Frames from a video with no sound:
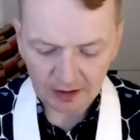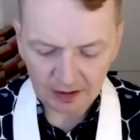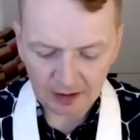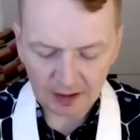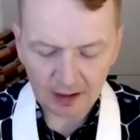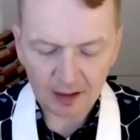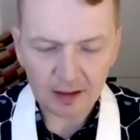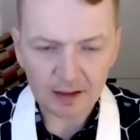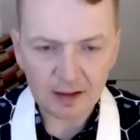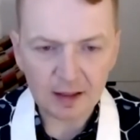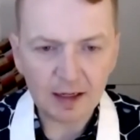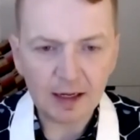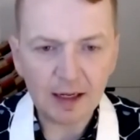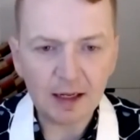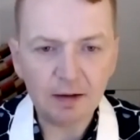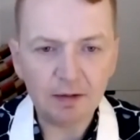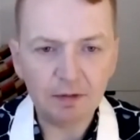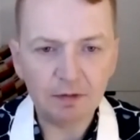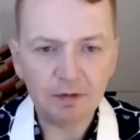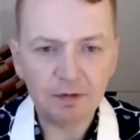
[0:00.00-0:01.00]
and
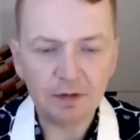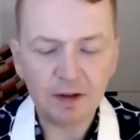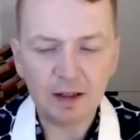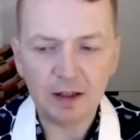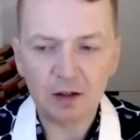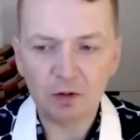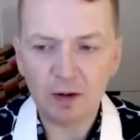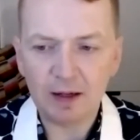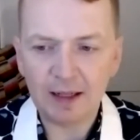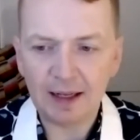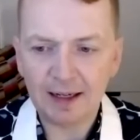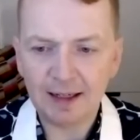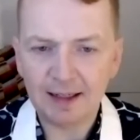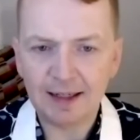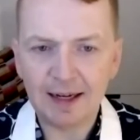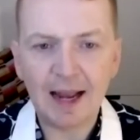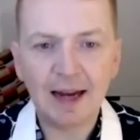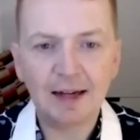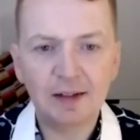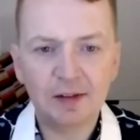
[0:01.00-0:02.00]
live in a way that
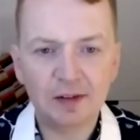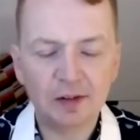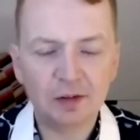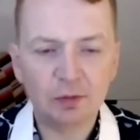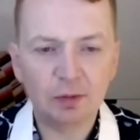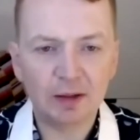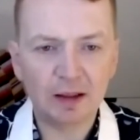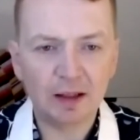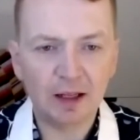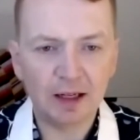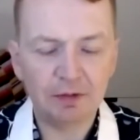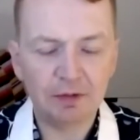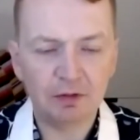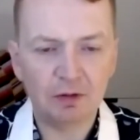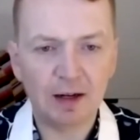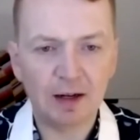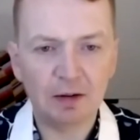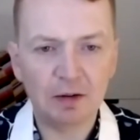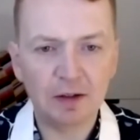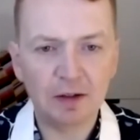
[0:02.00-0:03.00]
connects us with life
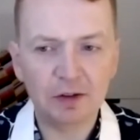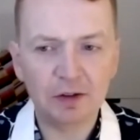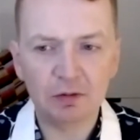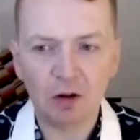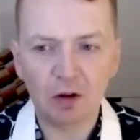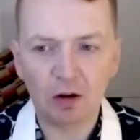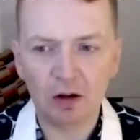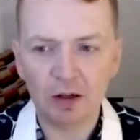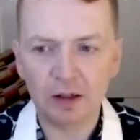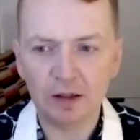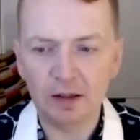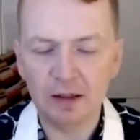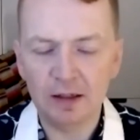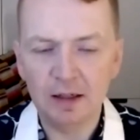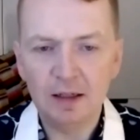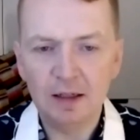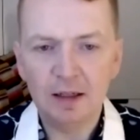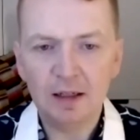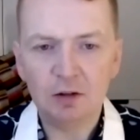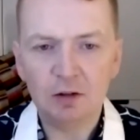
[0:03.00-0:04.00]
around us, rather than
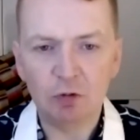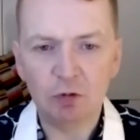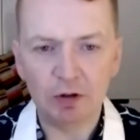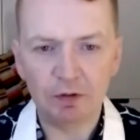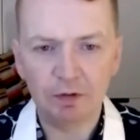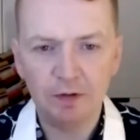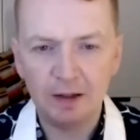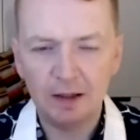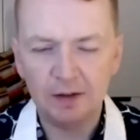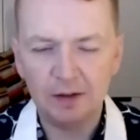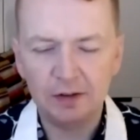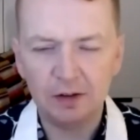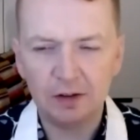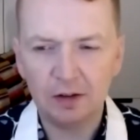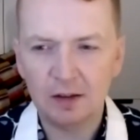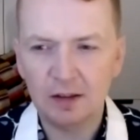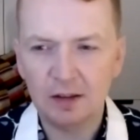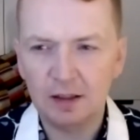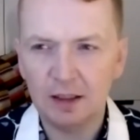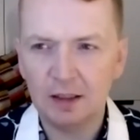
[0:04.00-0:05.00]
we feel a
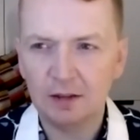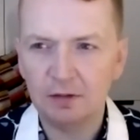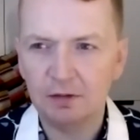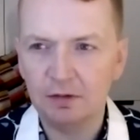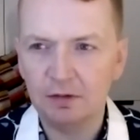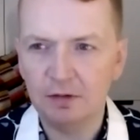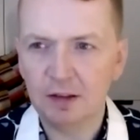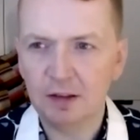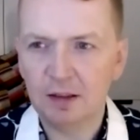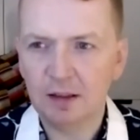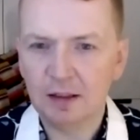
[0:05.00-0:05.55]
certain kind of